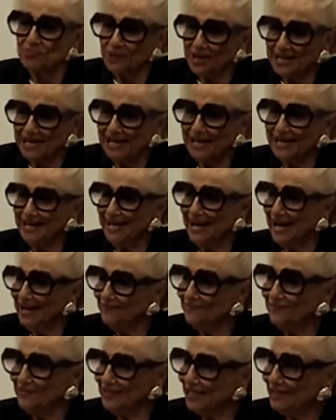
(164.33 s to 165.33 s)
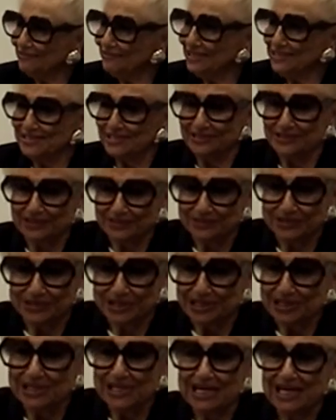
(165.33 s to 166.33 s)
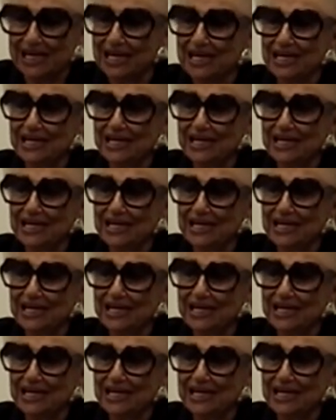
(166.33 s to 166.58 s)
bringing conflict resolution